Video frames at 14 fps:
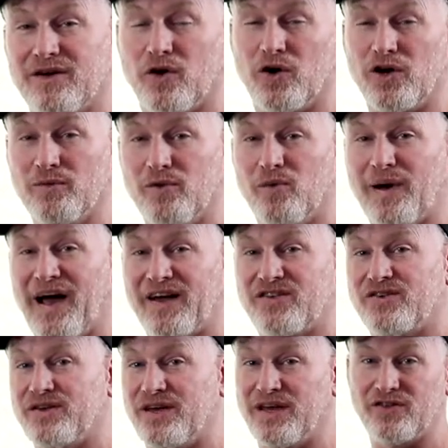carnauba
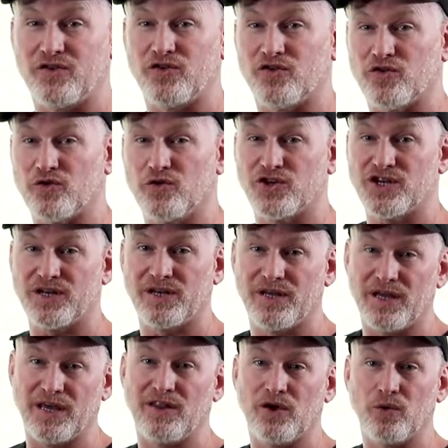wax into solution
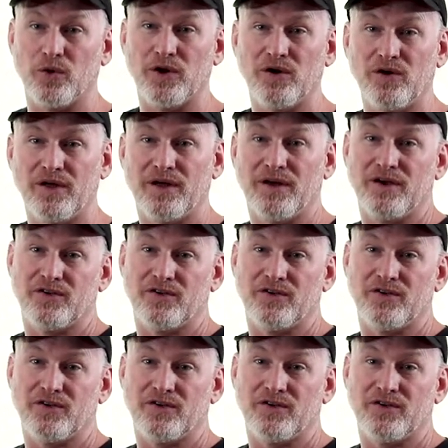in the oil.